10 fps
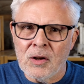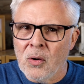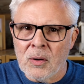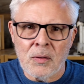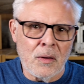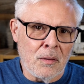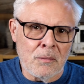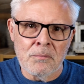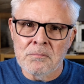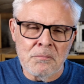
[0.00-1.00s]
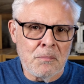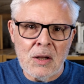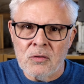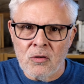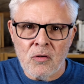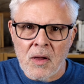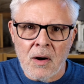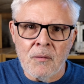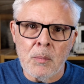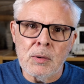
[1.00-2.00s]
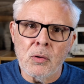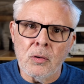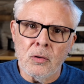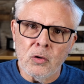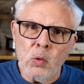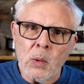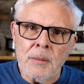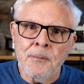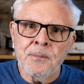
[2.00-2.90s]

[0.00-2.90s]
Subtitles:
you don't get the message that I've uploaded a new one.